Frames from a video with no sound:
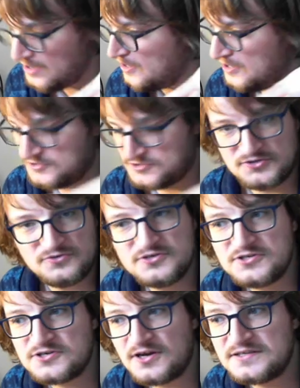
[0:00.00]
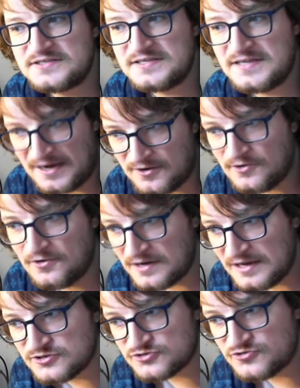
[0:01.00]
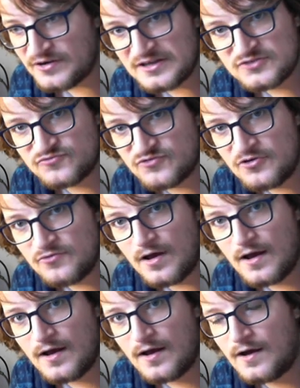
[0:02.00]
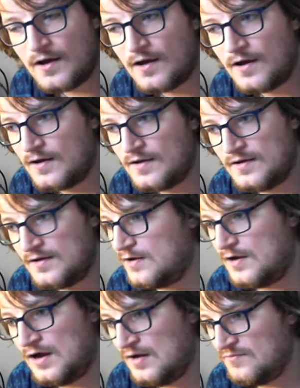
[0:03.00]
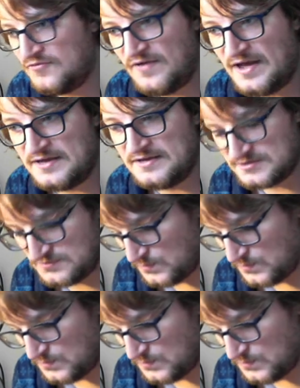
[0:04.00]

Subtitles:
As soon as you go into the analog electronics route, I'm phased.